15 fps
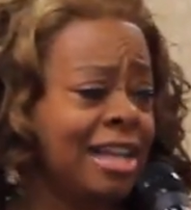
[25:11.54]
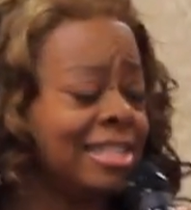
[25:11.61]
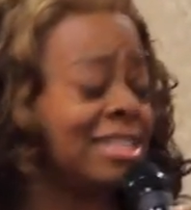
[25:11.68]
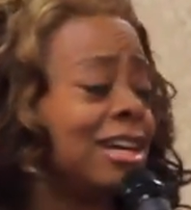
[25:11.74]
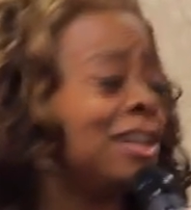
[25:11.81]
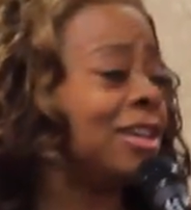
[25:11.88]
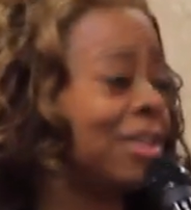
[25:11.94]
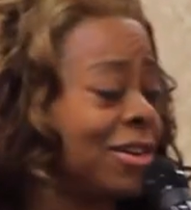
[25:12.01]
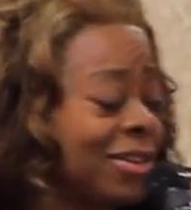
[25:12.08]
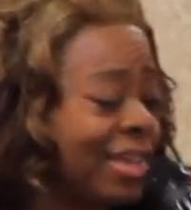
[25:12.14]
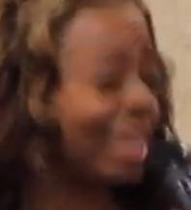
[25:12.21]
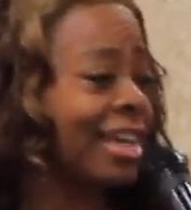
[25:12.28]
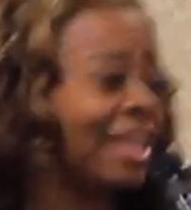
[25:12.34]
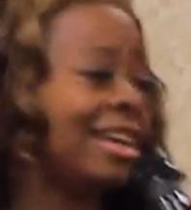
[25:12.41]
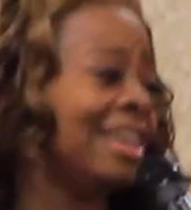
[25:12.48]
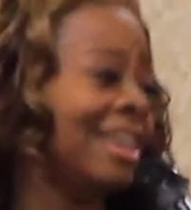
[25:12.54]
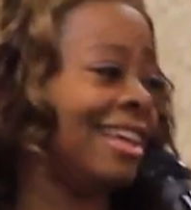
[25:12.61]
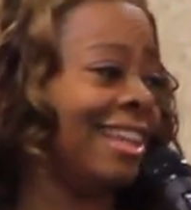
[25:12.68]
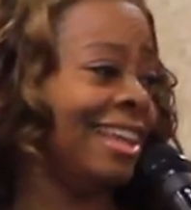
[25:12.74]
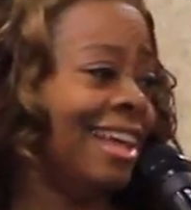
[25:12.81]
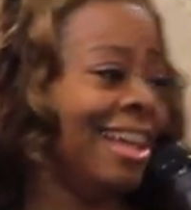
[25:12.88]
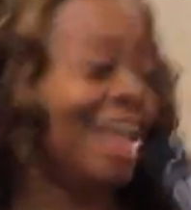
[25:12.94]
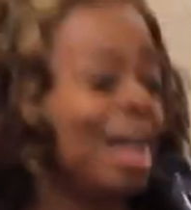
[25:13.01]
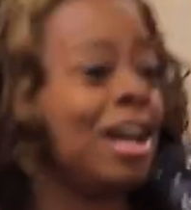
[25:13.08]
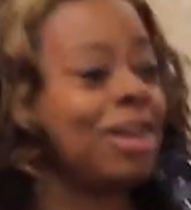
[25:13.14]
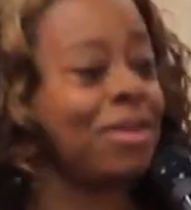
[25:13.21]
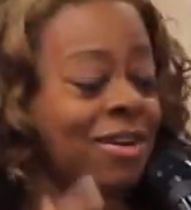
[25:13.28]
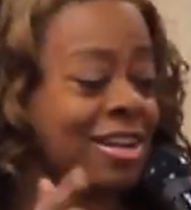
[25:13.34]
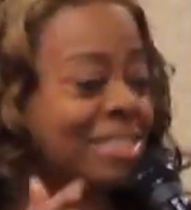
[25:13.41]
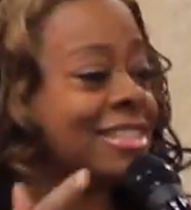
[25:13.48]
I saw your kid
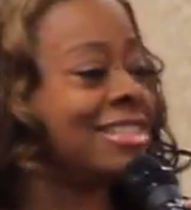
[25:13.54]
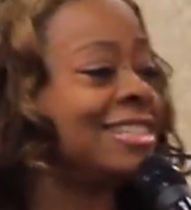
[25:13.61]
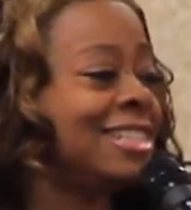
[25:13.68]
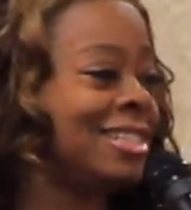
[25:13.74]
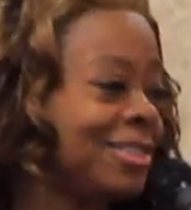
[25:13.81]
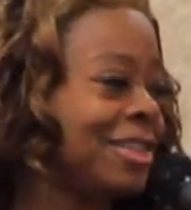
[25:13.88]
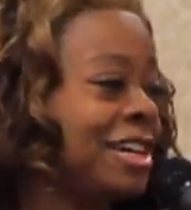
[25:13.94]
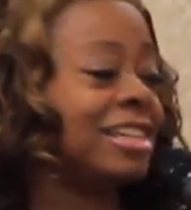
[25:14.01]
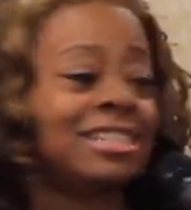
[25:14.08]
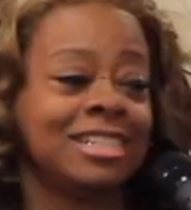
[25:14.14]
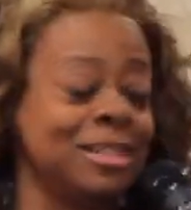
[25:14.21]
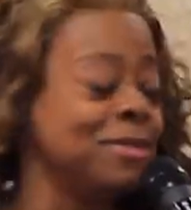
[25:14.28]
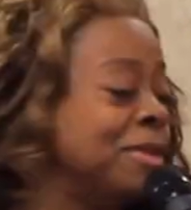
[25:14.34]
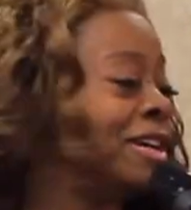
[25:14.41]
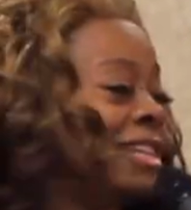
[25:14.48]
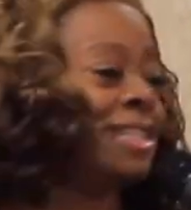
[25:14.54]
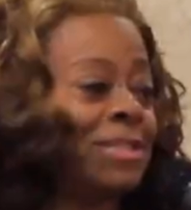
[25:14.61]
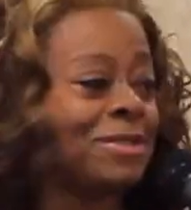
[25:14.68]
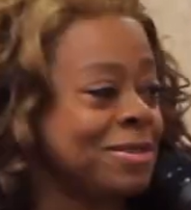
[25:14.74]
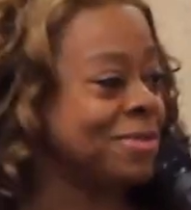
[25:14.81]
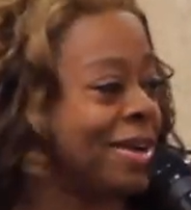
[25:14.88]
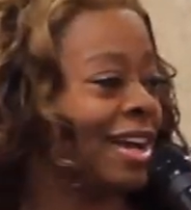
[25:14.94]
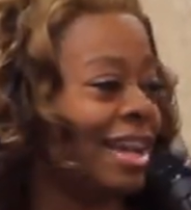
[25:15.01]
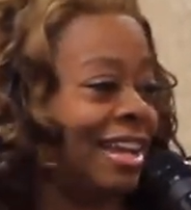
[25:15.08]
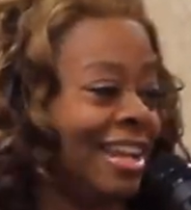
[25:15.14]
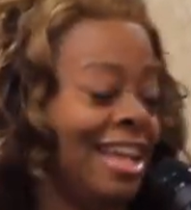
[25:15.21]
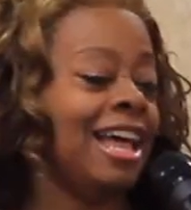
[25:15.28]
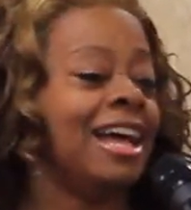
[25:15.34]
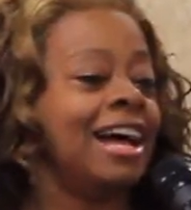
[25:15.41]
across the street and she wasn't doing right.